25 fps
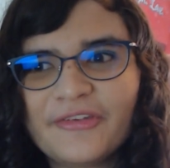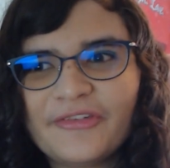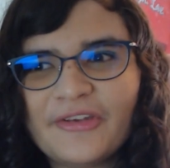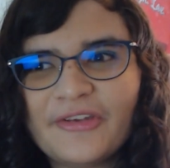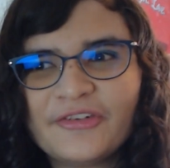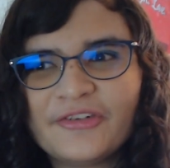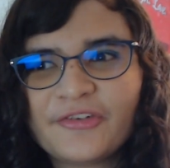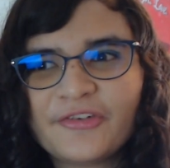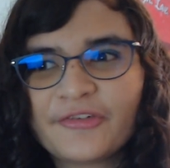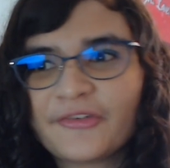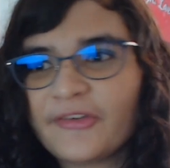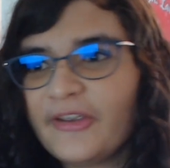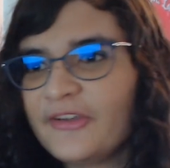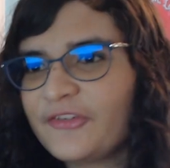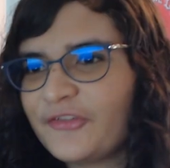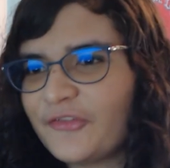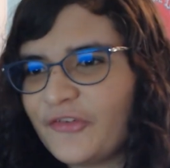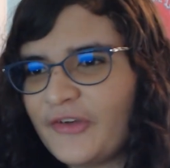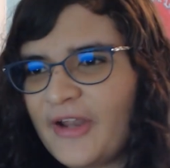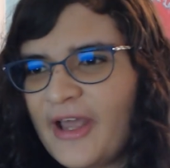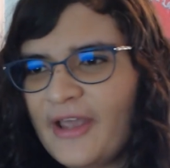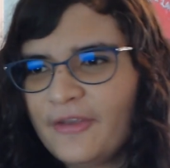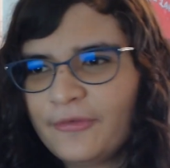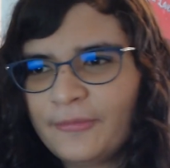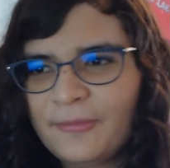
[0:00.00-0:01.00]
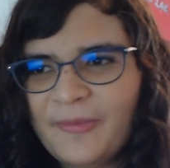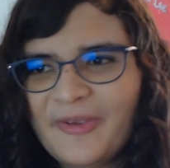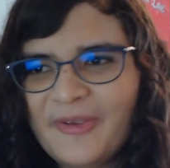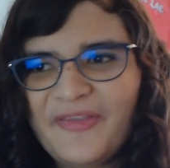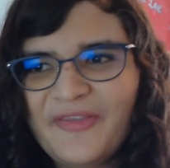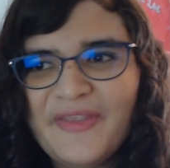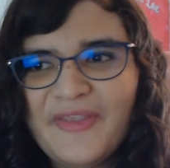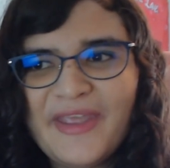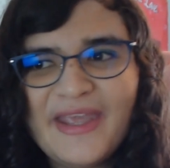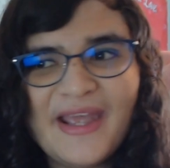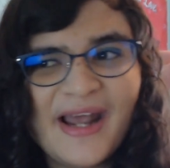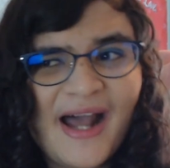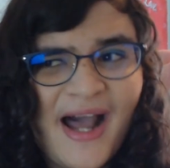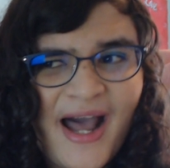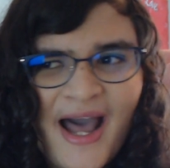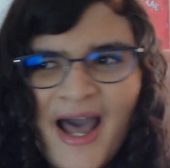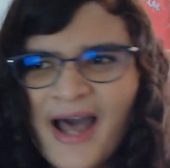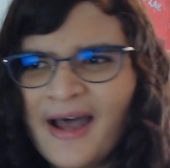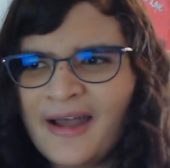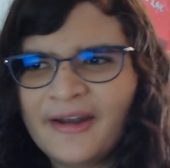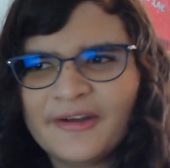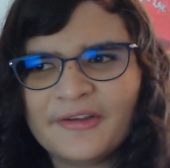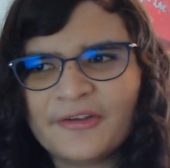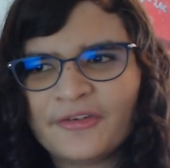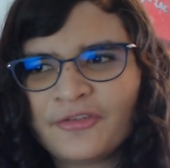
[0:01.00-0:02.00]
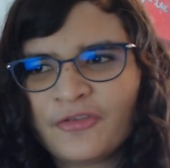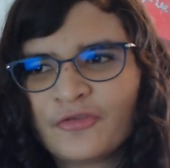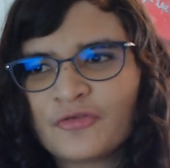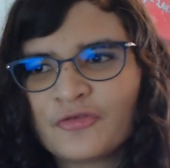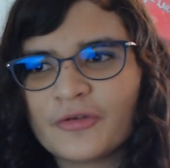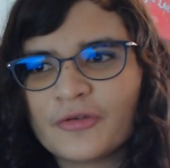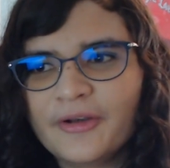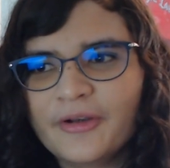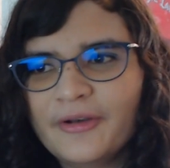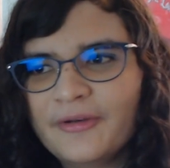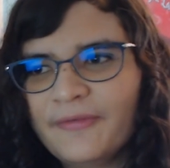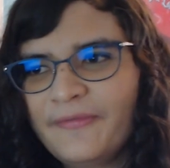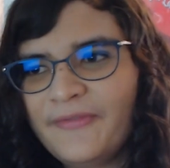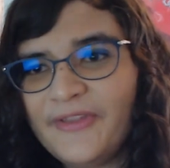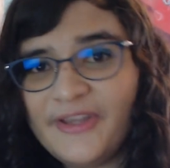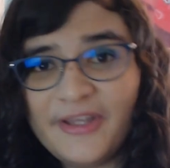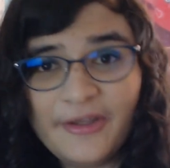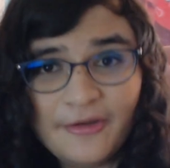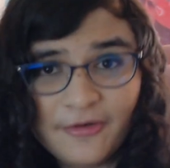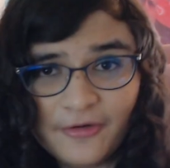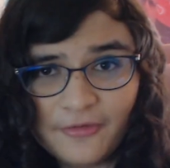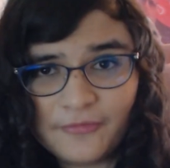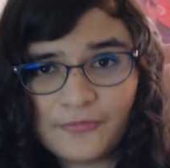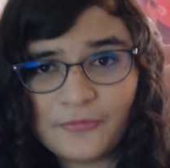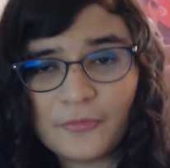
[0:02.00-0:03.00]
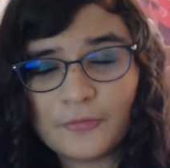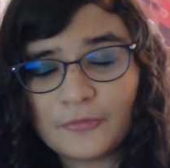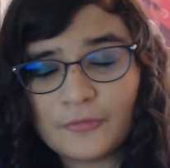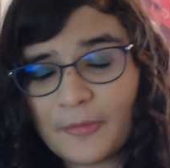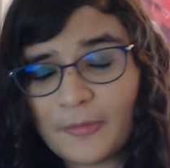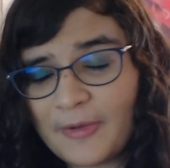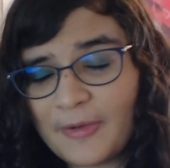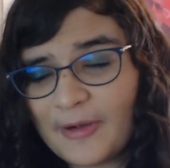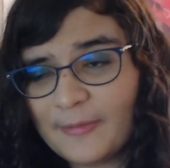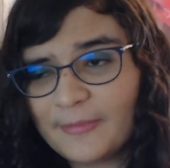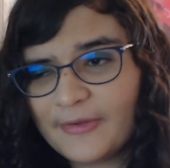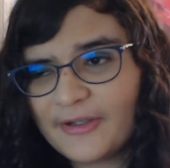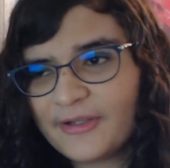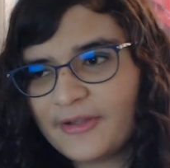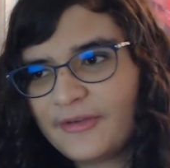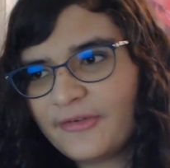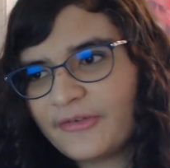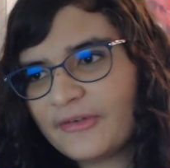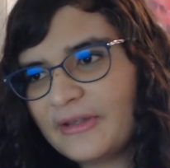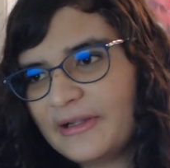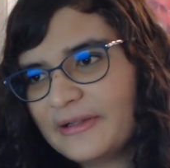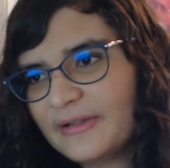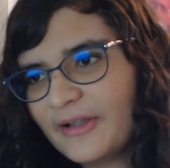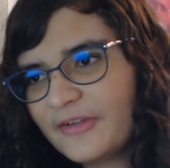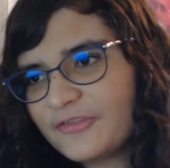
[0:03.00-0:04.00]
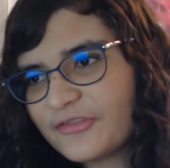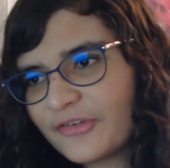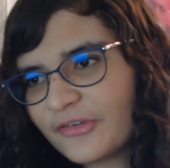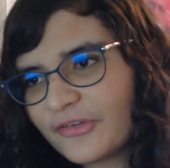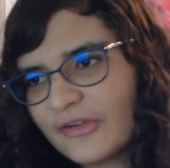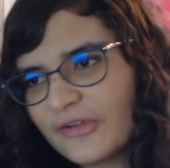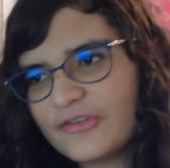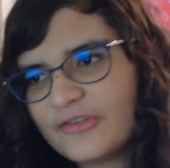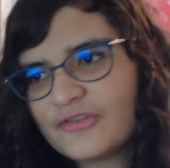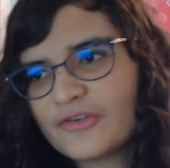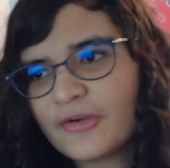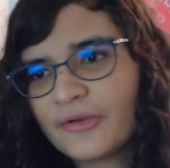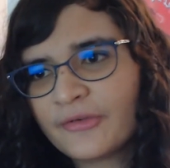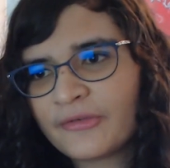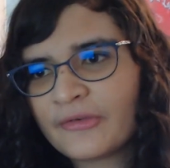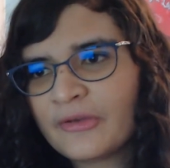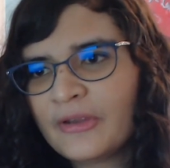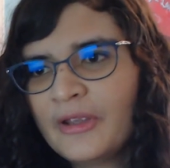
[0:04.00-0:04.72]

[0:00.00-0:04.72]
legislation has been the hottest trend of the year for Republican state legislatures,